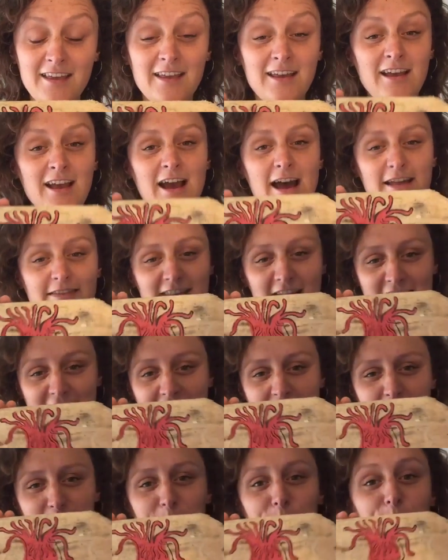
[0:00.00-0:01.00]
and they
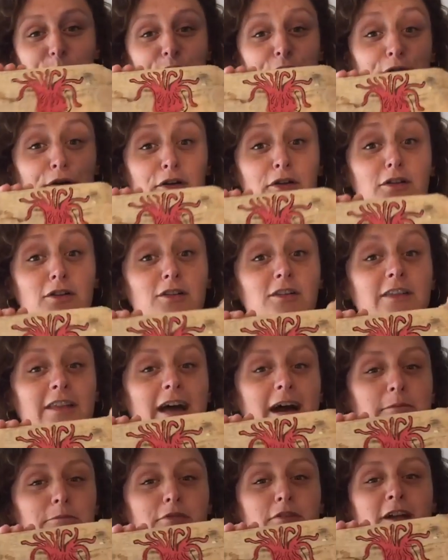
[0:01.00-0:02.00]
then pull
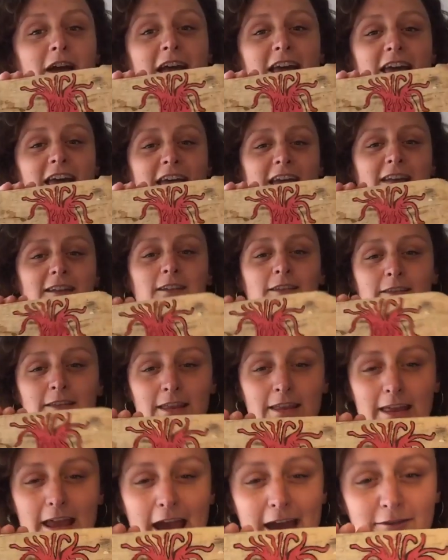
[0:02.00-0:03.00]
that prey in,
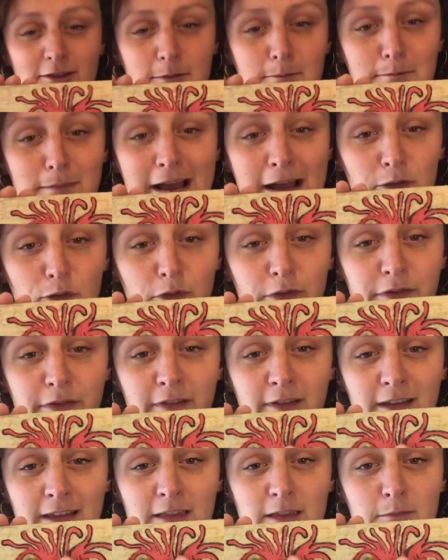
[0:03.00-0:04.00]
and they have a mouth
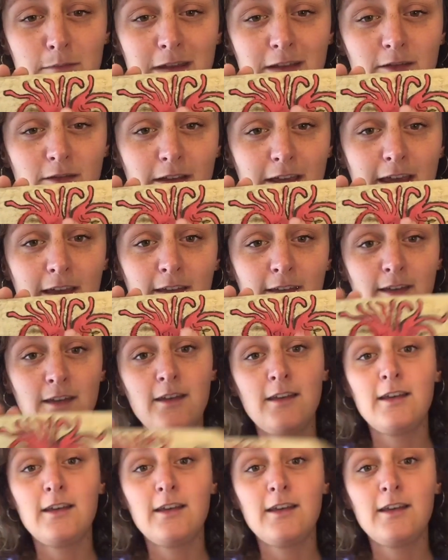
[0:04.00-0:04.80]
in the middle here,